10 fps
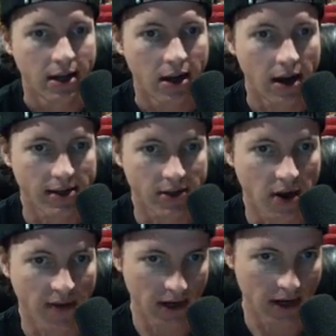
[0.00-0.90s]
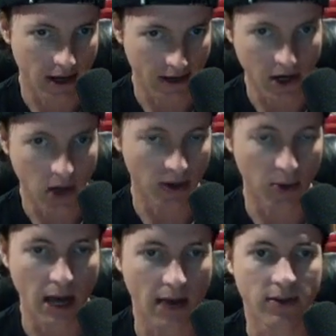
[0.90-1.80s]
All right, so every uh, note that
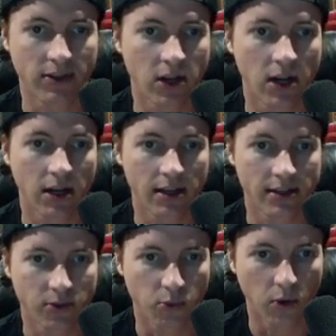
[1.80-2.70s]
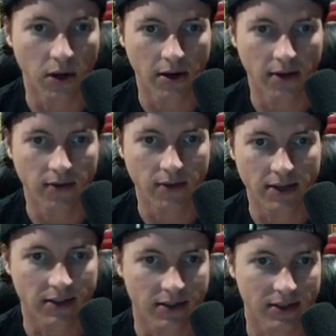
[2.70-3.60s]
we have in the song is one of
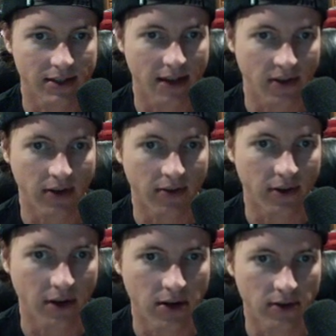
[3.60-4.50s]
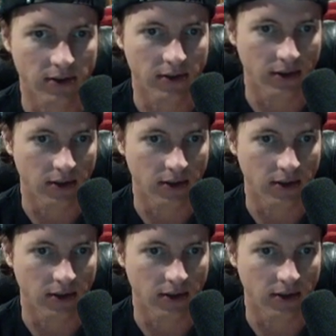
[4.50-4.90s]
these seven different notes.